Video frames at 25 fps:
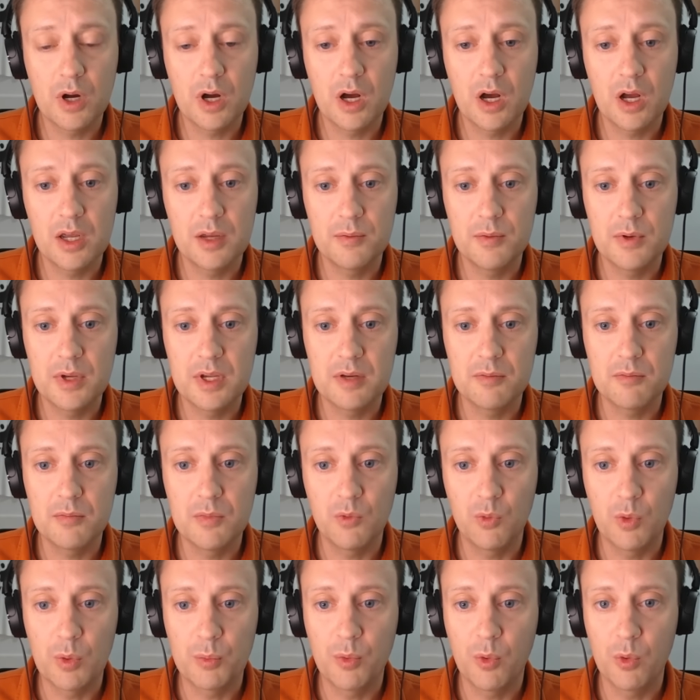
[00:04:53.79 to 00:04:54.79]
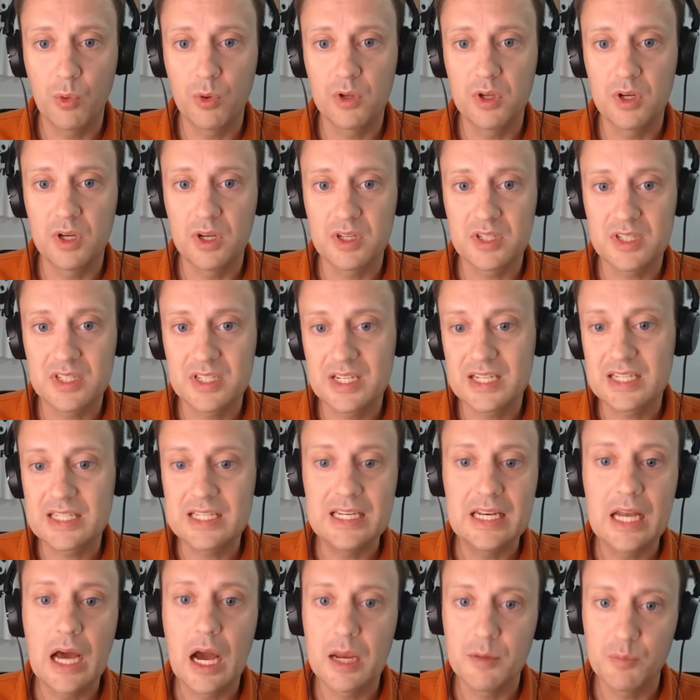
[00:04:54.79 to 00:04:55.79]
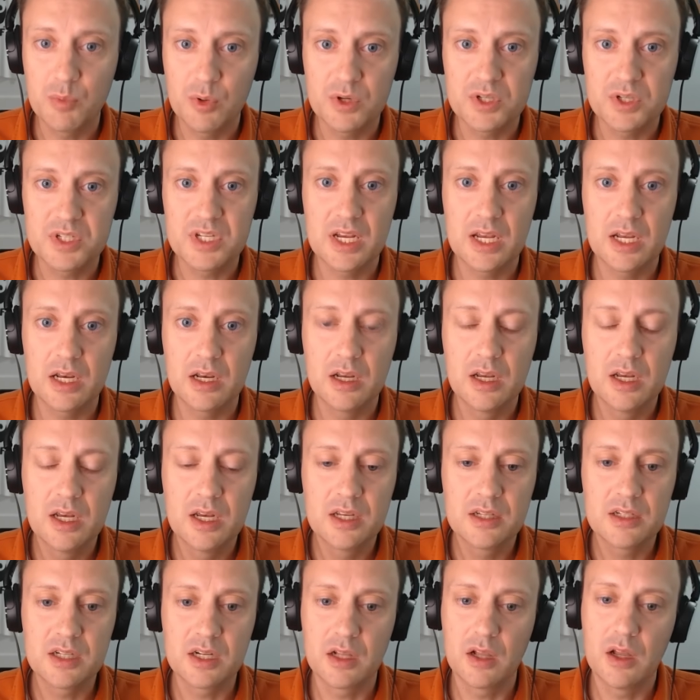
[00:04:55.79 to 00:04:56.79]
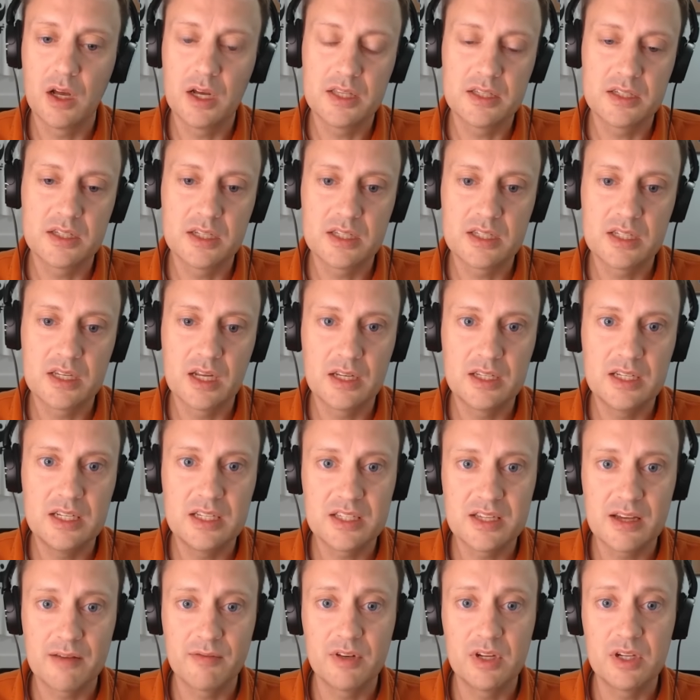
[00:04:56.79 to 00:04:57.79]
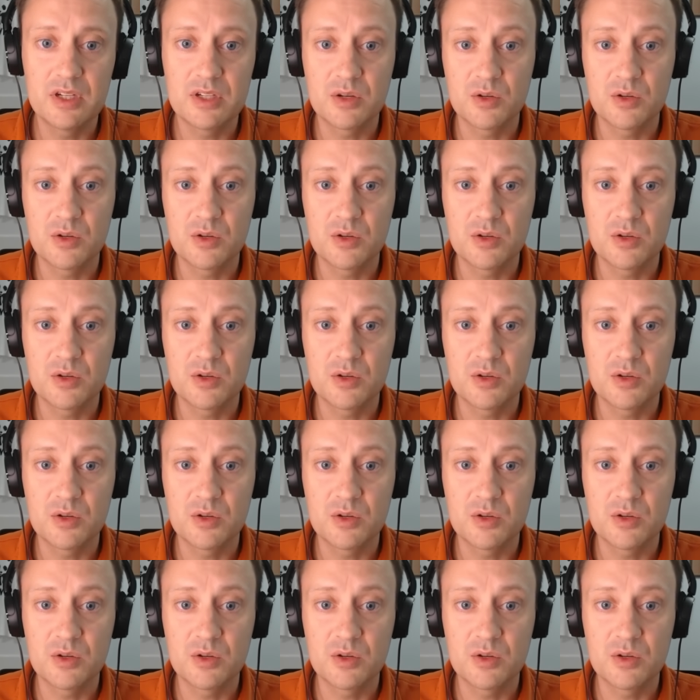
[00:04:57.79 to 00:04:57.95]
it reported a 69% decline since 1970.